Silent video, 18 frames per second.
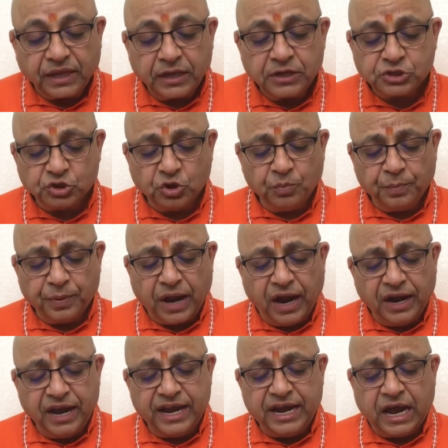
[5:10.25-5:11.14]
So
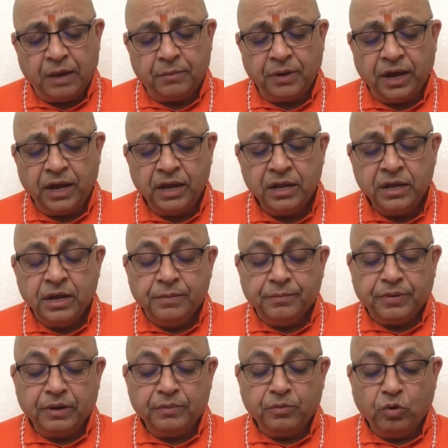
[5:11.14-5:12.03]
pranayama
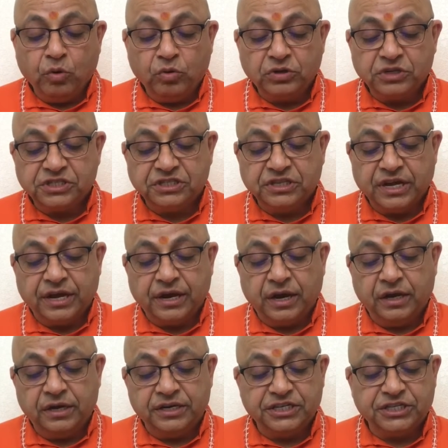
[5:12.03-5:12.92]
promotes
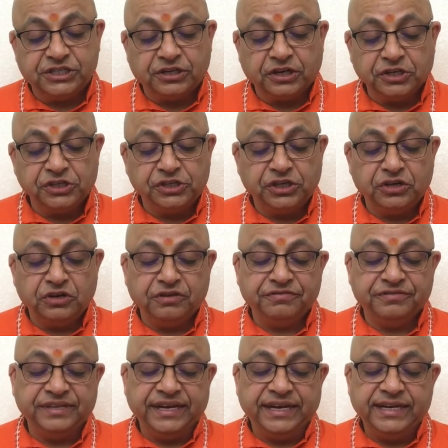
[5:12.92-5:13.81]
the destruction
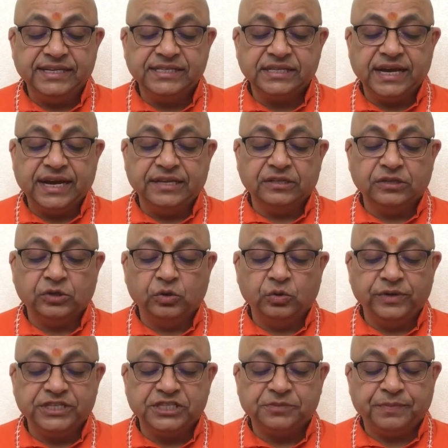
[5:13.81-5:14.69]
of these, and
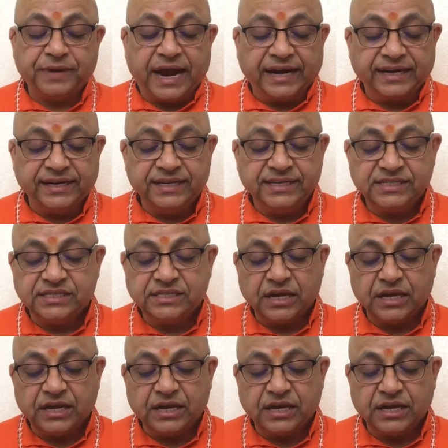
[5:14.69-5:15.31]
through its practice,